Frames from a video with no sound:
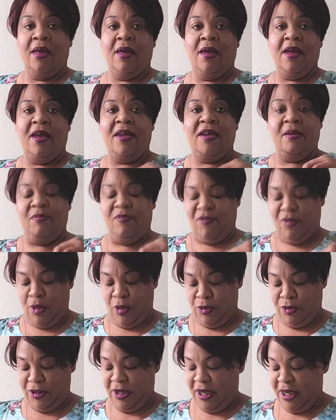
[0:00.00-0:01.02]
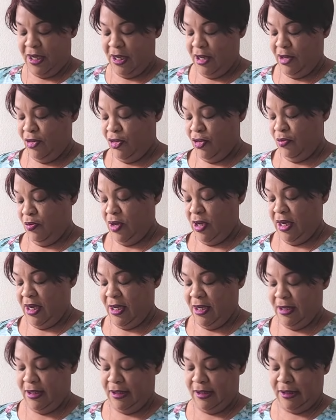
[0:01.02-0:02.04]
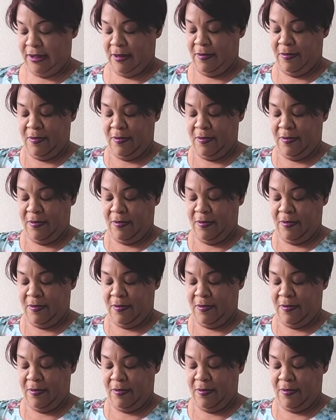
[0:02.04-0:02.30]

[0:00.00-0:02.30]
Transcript: And I'm folding it in threes.